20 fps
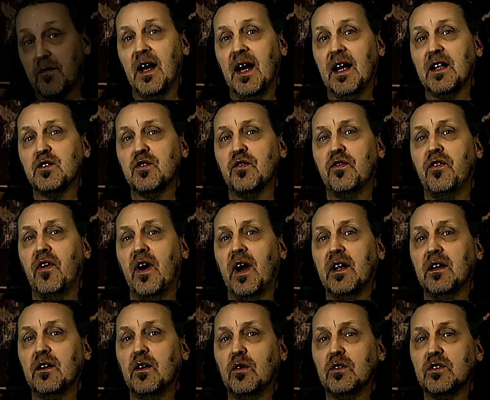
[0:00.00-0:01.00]
and to
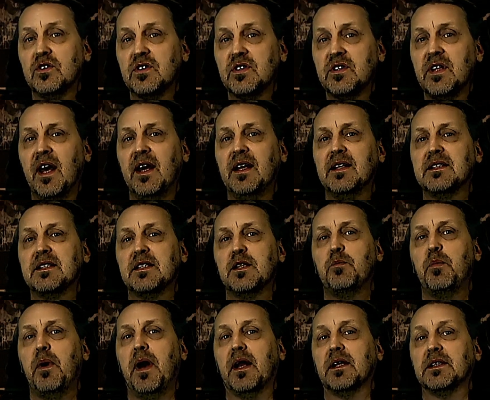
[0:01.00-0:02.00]
find those tasty
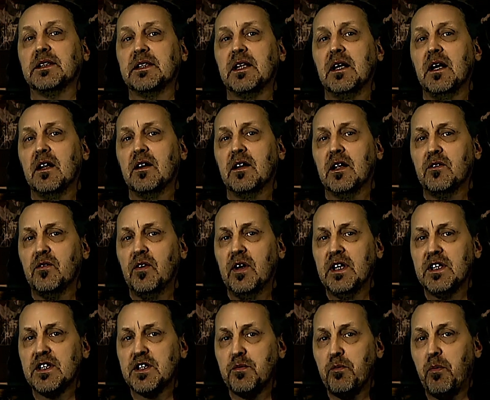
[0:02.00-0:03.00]
bends that
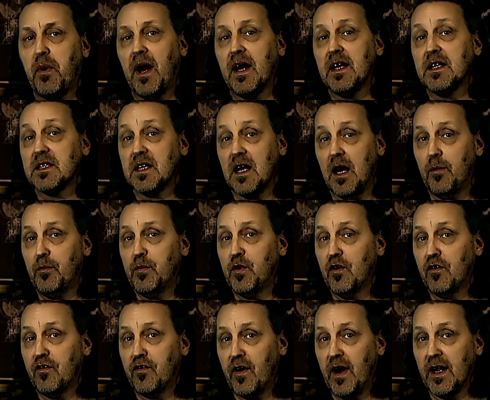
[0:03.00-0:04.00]
really spice up
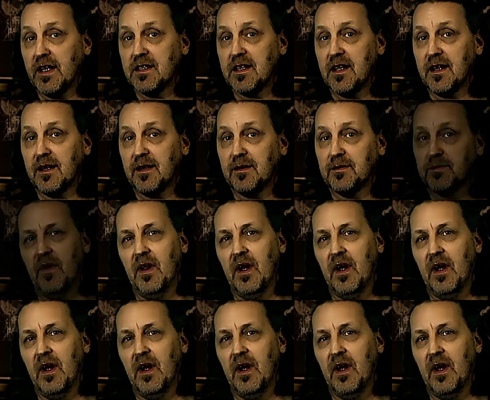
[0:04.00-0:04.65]
your phrasing.